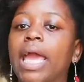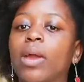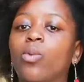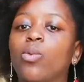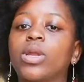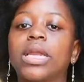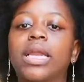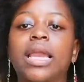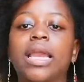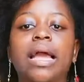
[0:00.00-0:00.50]
what
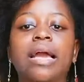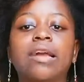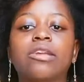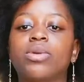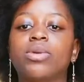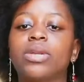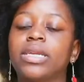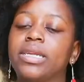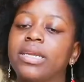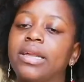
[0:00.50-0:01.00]
it likes, what
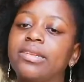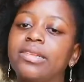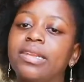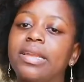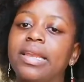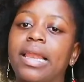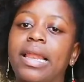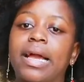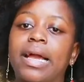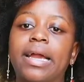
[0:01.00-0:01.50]
it doesn't
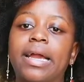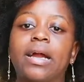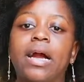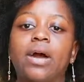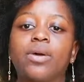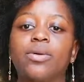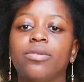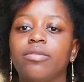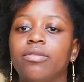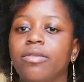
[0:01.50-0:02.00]
like, how
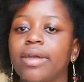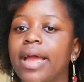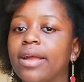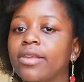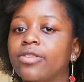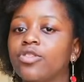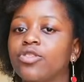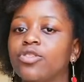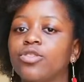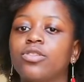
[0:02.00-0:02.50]
it reacts to
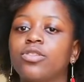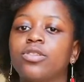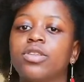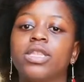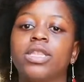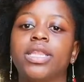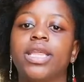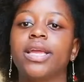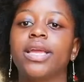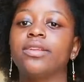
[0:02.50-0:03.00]
certain
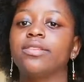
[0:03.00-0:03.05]
things,